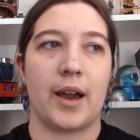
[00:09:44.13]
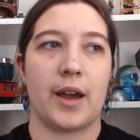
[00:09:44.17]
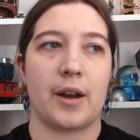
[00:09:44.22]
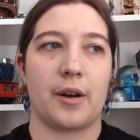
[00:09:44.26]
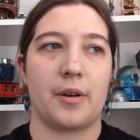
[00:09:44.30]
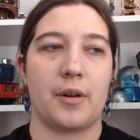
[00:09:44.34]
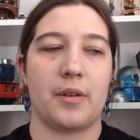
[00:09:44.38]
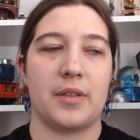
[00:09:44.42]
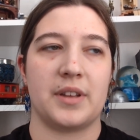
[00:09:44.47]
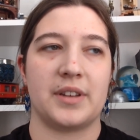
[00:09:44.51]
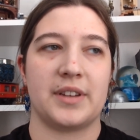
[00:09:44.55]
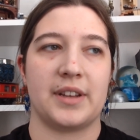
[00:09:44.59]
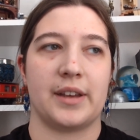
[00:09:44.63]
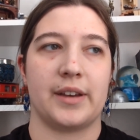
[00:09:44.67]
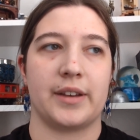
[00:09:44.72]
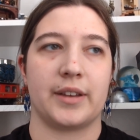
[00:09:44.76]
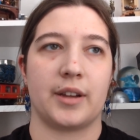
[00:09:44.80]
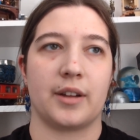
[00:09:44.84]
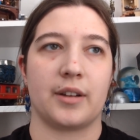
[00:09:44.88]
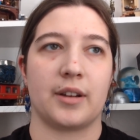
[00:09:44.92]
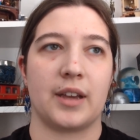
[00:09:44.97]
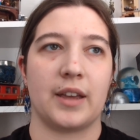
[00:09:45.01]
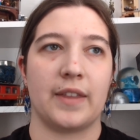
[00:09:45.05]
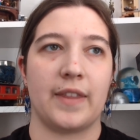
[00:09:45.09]
I don't know that
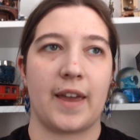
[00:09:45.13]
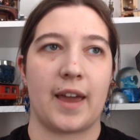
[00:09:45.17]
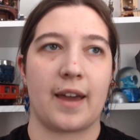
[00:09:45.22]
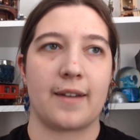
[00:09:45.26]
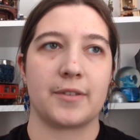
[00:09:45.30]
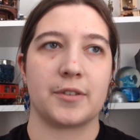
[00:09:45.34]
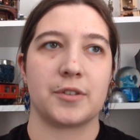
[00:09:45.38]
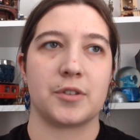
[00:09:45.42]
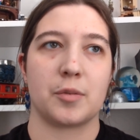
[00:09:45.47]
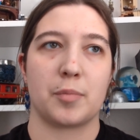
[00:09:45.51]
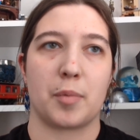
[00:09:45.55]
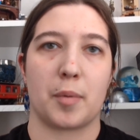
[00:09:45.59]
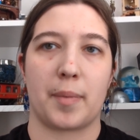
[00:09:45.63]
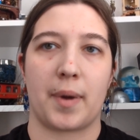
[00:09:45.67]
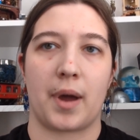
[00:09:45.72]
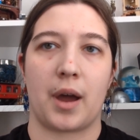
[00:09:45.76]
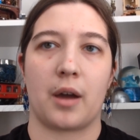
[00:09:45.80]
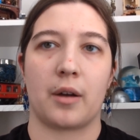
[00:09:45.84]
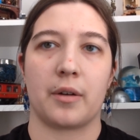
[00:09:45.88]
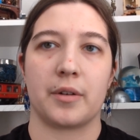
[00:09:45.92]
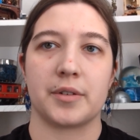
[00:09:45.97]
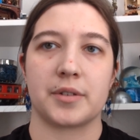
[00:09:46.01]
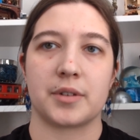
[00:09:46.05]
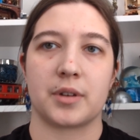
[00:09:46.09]
telling your kid they have a
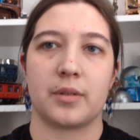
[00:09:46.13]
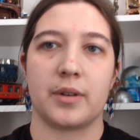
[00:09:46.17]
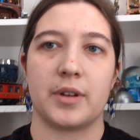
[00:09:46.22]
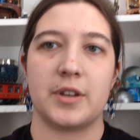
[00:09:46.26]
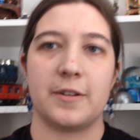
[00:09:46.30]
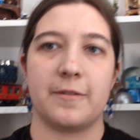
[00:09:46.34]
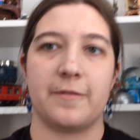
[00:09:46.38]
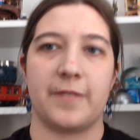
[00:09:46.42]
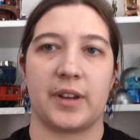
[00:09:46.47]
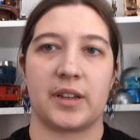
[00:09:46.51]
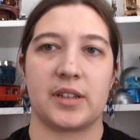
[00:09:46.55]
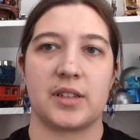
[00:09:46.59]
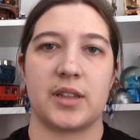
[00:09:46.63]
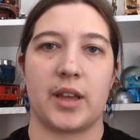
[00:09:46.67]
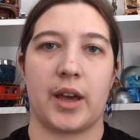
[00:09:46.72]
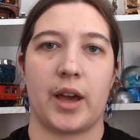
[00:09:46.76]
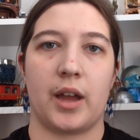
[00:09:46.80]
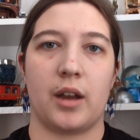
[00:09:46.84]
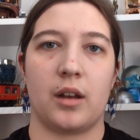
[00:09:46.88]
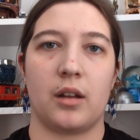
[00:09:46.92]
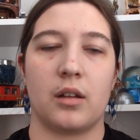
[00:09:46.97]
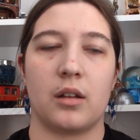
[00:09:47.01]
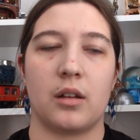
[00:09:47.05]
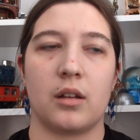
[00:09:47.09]
superpower is going to fix
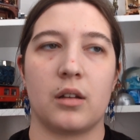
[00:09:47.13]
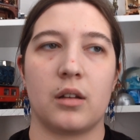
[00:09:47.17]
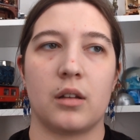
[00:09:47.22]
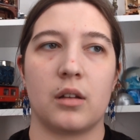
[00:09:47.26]
that.